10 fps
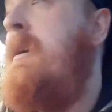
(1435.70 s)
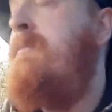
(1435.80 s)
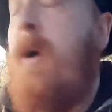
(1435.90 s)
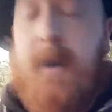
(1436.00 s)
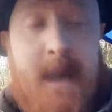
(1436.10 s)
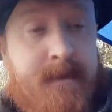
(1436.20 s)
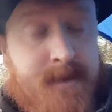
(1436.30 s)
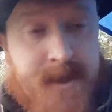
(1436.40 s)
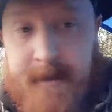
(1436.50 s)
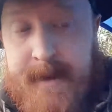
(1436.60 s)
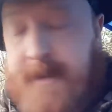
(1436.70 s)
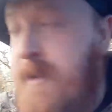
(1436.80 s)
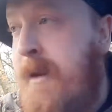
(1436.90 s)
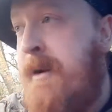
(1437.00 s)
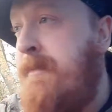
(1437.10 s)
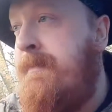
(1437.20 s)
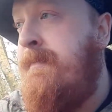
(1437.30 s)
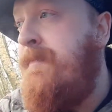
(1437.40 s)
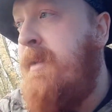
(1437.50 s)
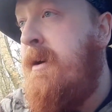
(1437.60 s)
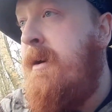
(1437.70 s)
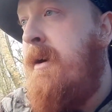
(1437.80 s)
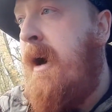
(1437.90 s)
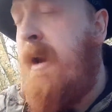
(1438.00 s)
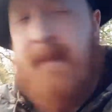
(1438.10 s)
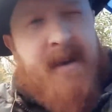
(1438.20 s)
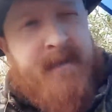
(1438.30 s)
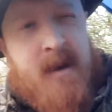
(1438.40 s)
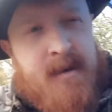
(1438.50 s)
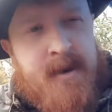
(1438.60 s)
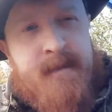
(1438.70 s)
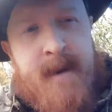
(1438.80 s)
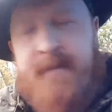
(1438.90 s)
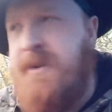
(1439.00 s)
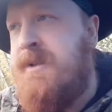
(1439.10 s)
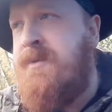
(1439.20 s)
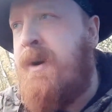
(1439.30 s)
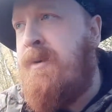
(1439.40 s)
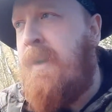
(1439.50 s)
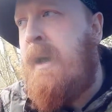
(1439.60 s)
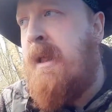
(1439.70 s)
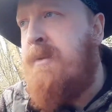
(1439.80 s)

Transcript: Mark even, sorry, and I met a few new members as well while I